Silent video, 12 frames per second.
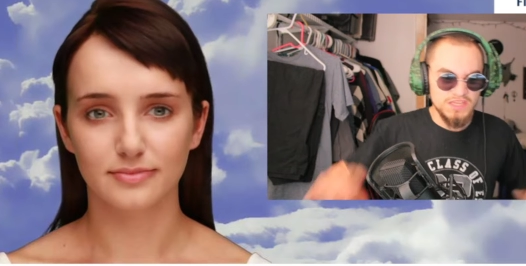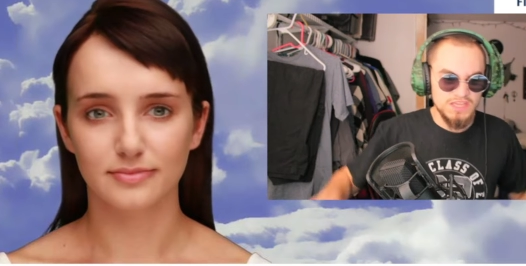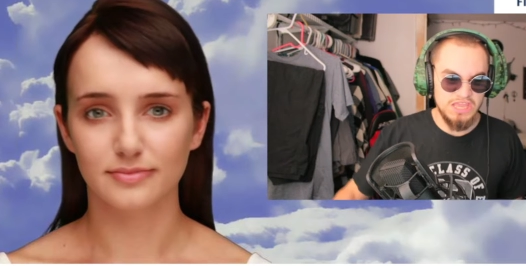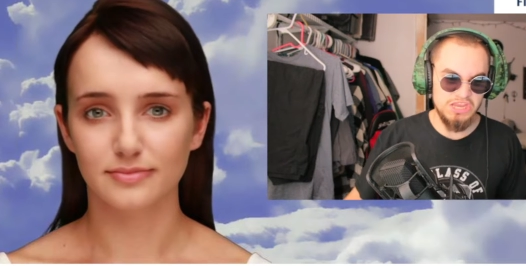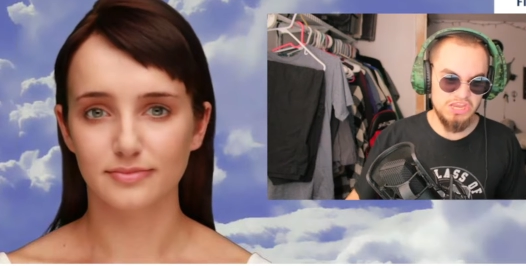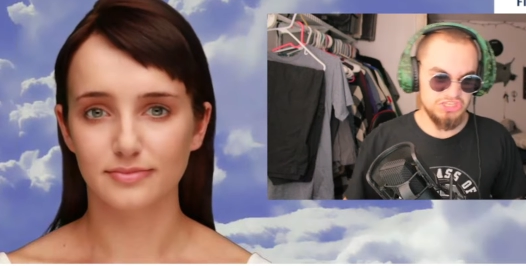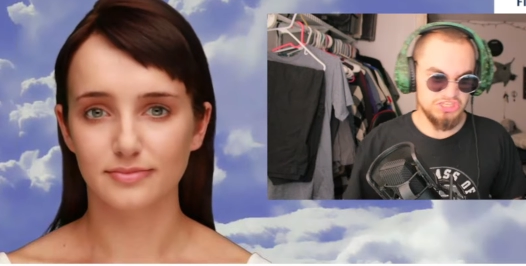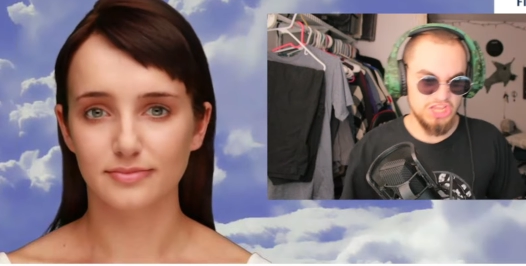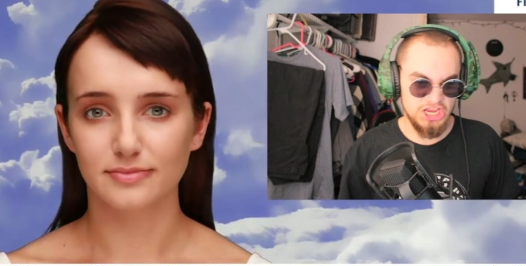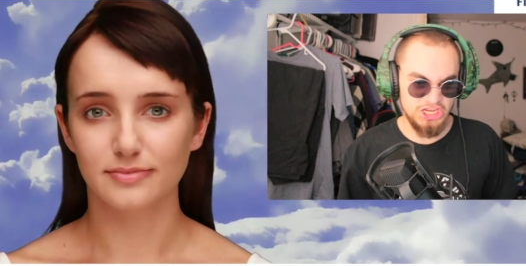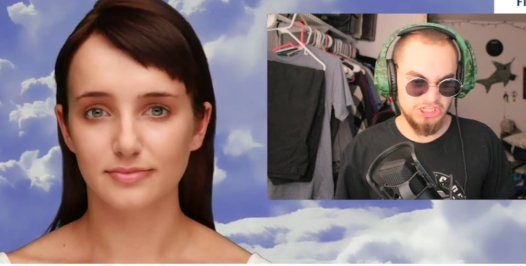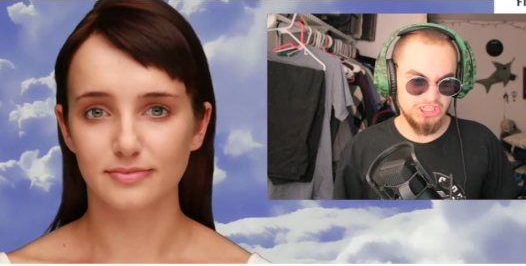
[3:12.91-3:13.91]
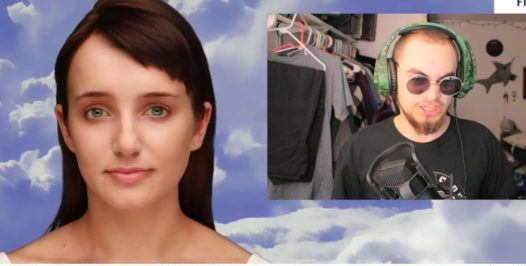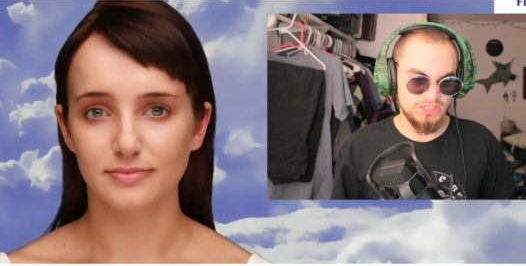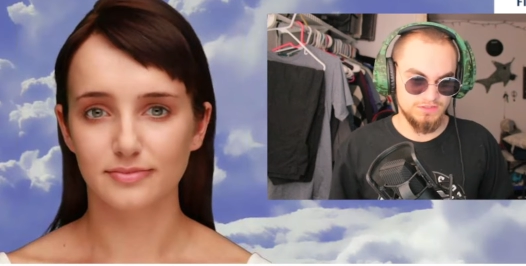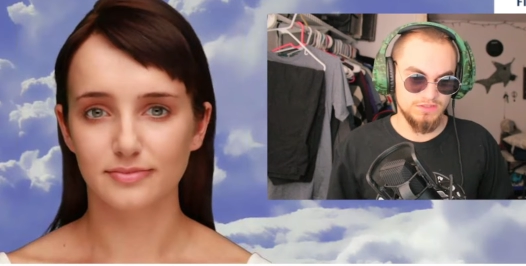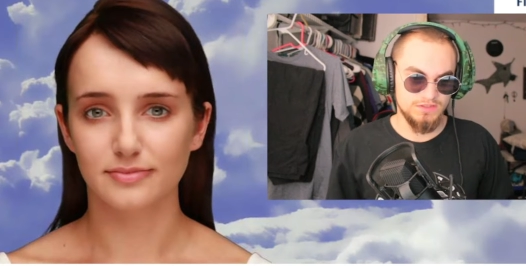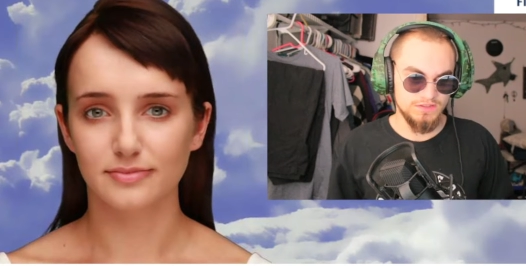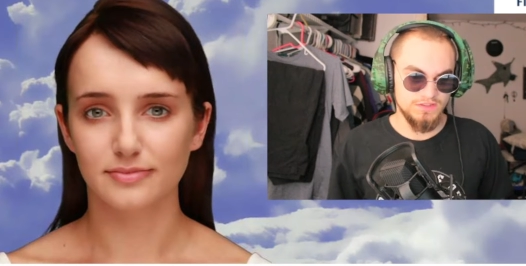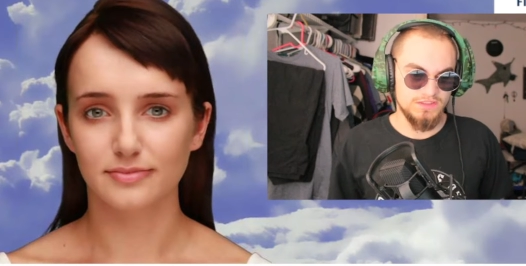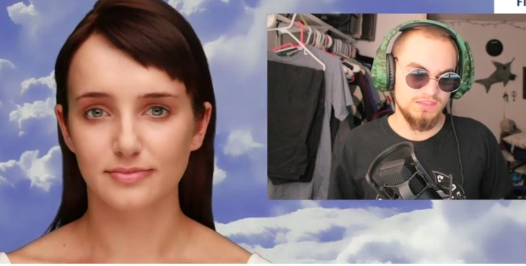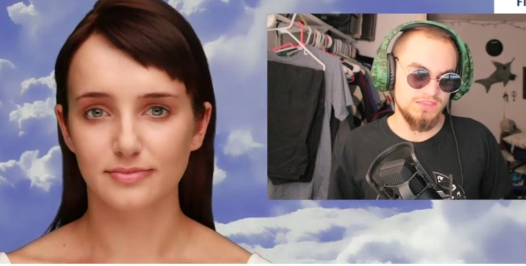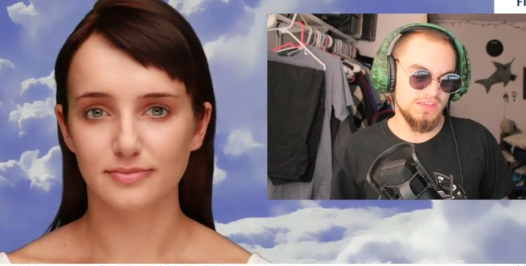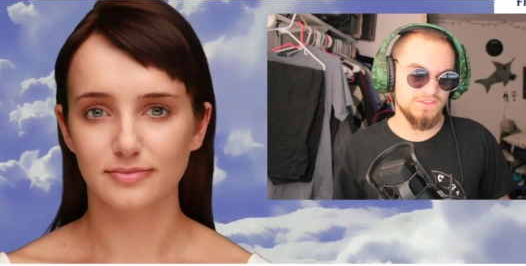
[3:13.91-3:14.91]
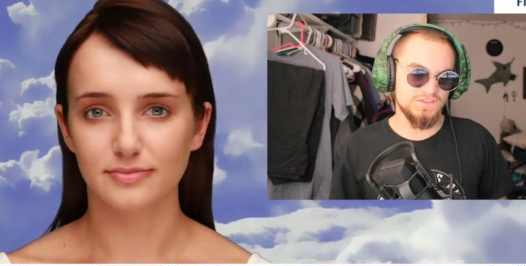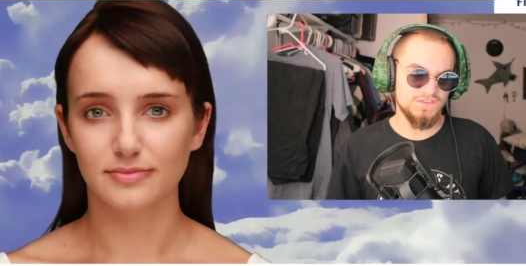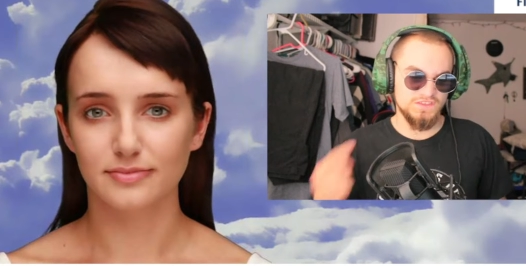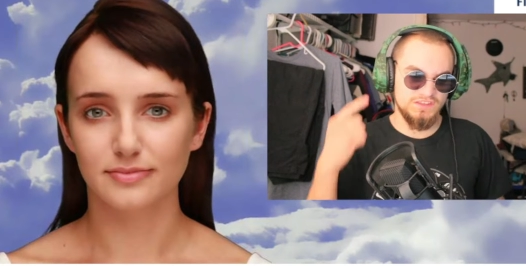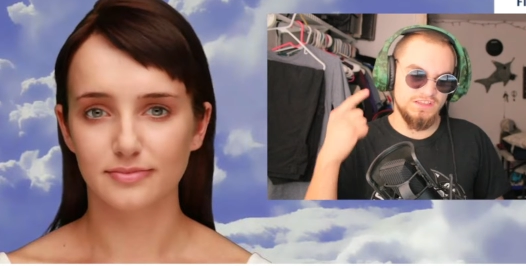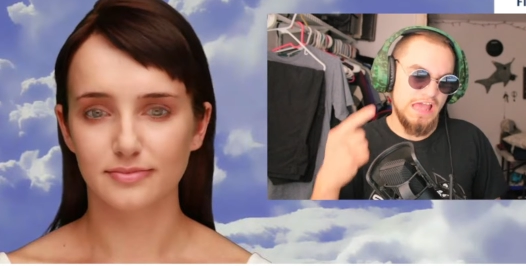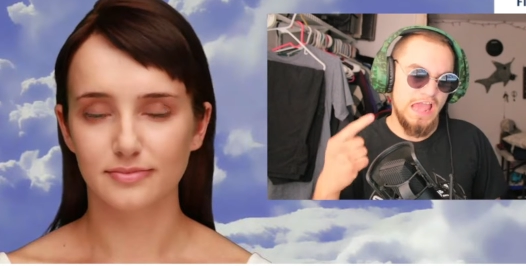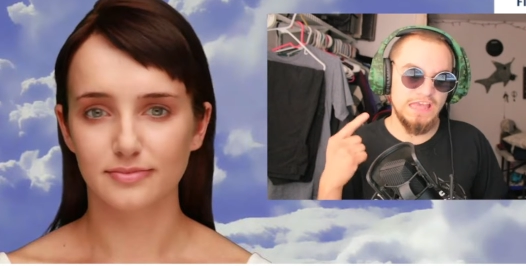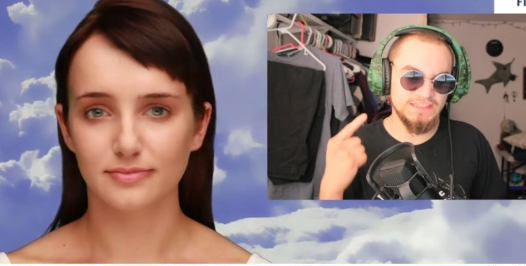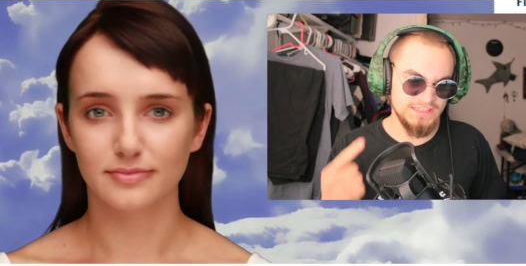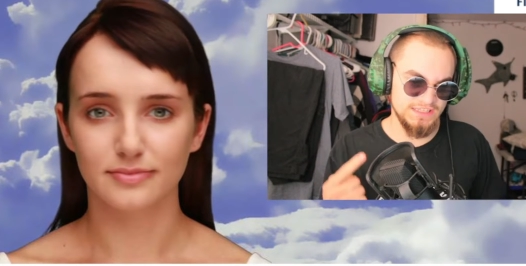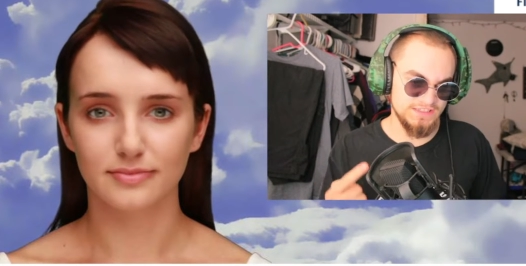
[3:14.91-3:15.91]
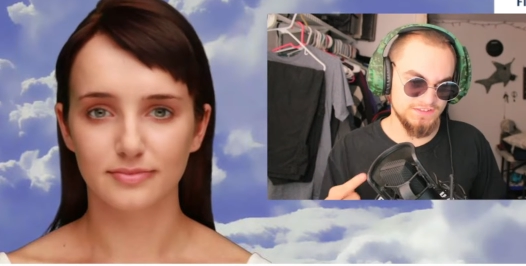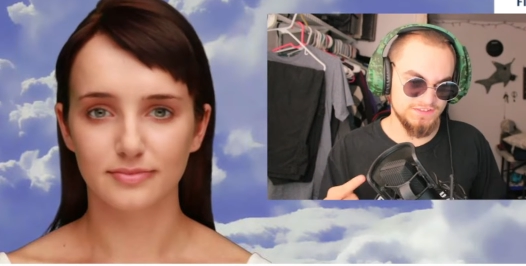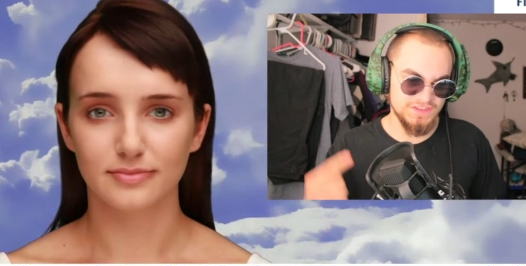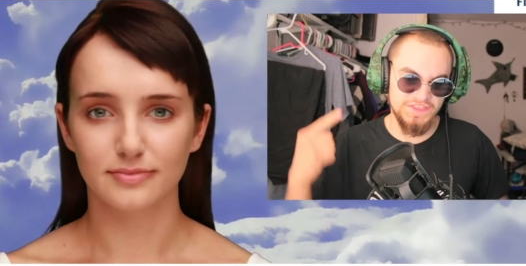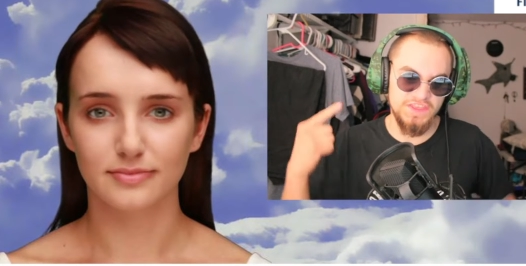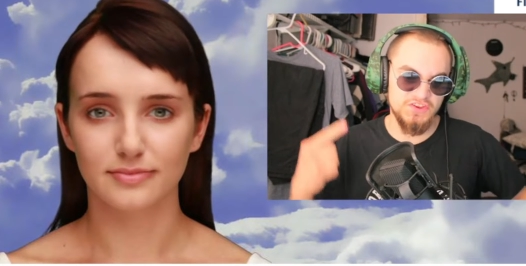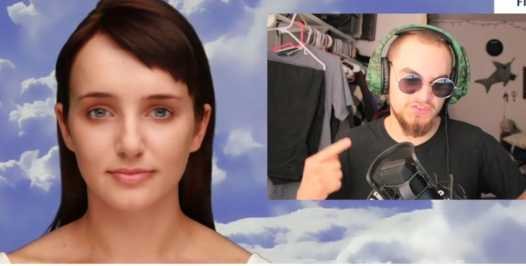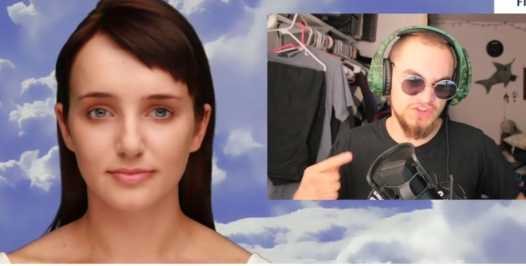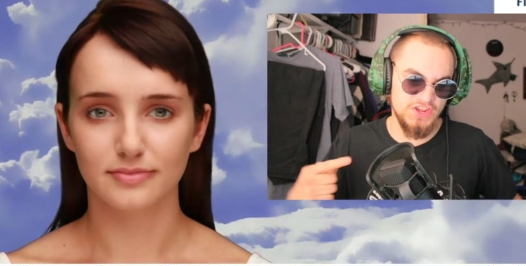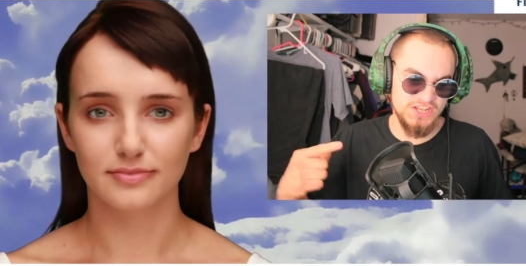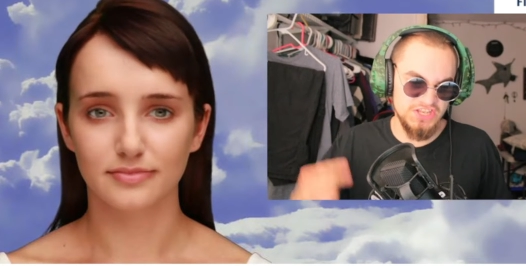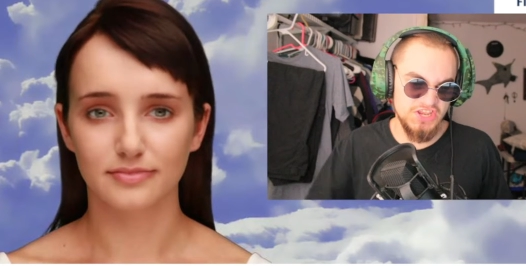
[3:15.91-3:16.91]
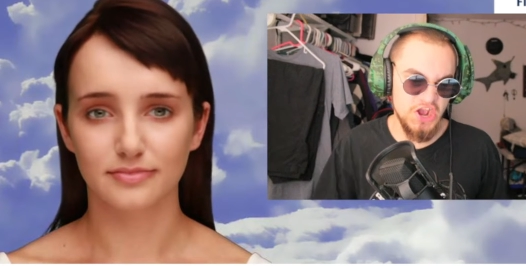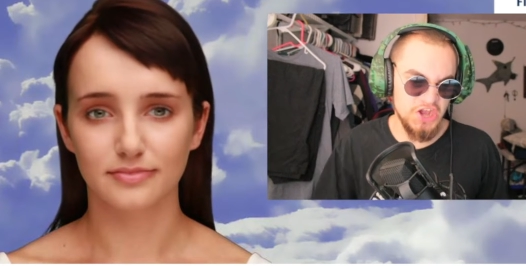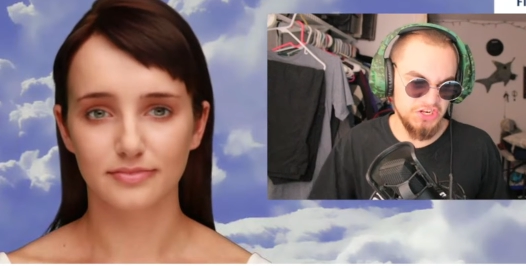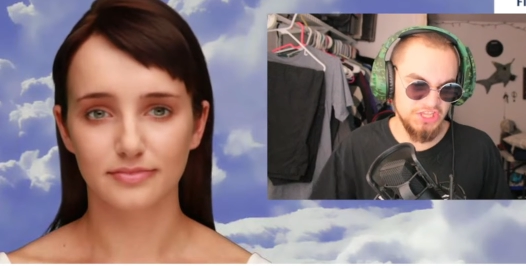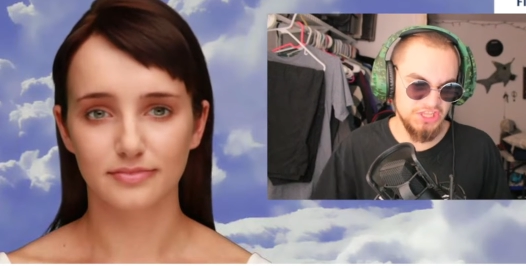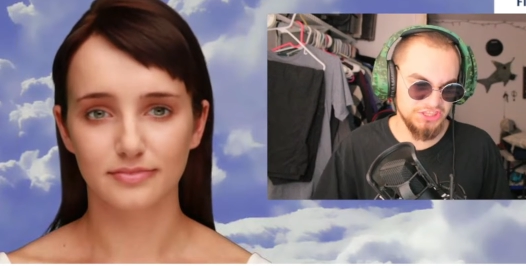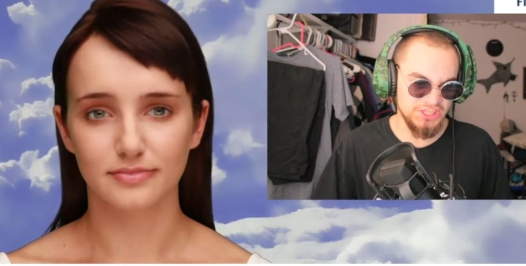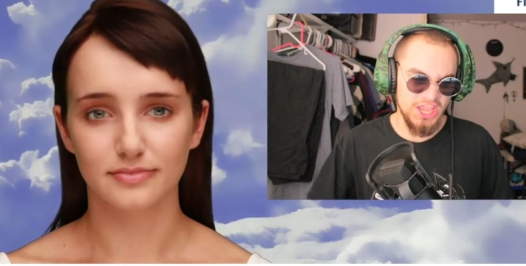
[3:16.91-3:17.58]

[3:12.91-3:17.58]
Speaker 1: It didn't say anything. These glasses that you didn't notice